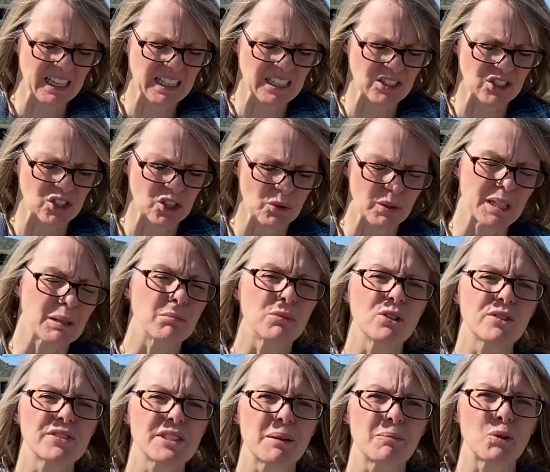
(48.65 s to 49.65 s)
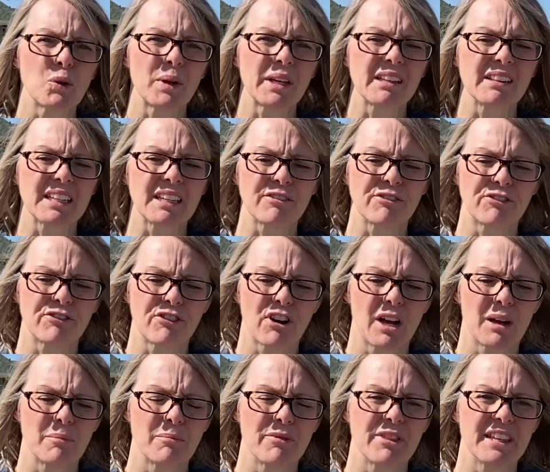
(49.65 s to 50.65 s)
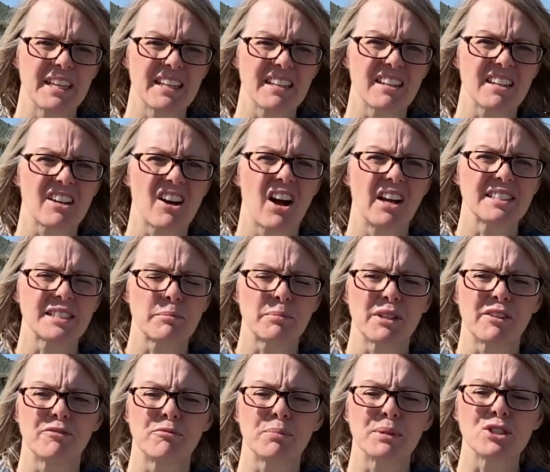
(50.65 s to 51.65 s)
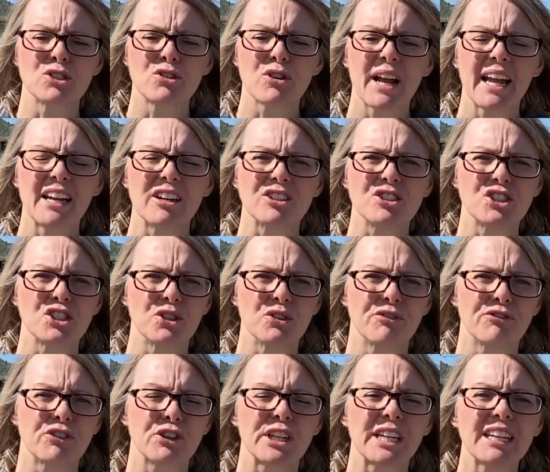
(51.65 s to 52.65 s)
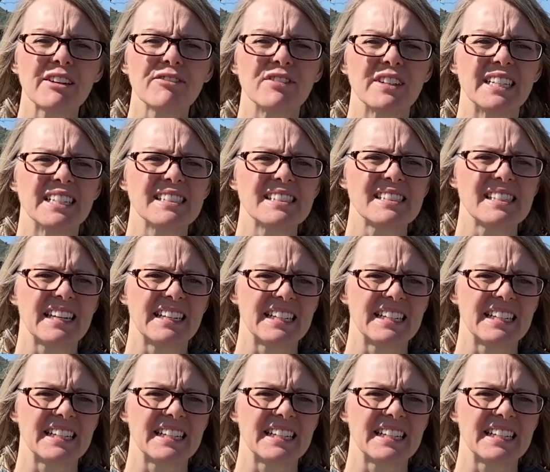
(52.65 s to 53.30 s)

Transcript: so he moves them quickly from the concept of betrayal to forgiveness,